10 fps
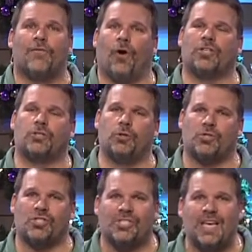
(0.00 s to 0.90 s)
for us to
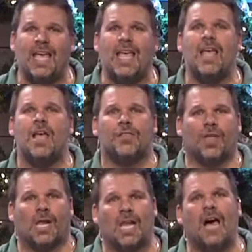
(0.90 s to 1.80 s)
see
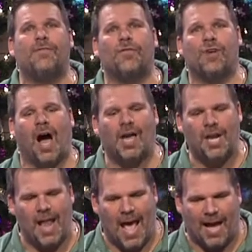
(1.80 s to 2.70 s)
the love of God
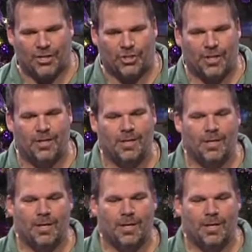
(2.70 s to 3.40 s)
in action